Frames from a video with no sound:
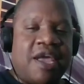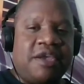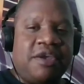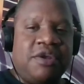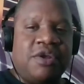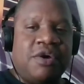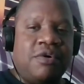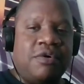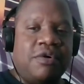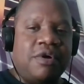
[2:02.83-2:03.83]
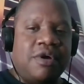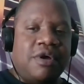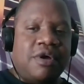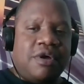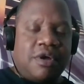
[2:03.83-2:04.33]
you know,
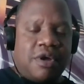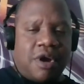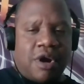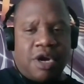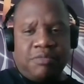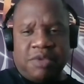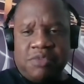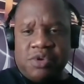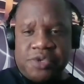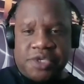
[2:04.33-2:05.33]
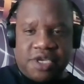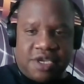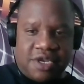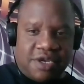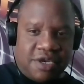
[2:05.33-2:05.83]
R&B music,
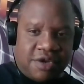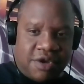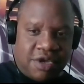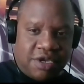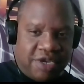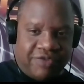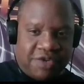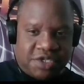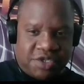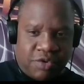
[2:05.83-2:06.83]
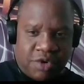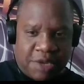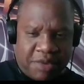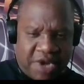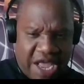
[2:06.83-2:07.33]
and, you know, even just growing
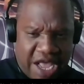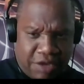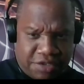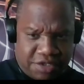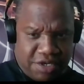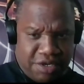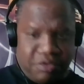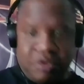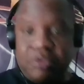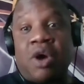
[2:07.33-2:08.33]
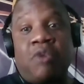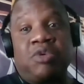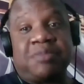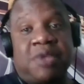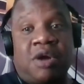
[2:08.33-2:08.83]
up in the house, we would always
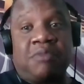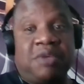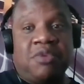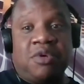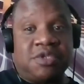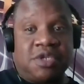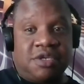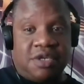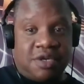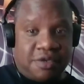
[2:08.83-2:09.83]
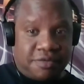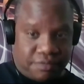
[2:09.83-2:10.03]
play R&B music, you know.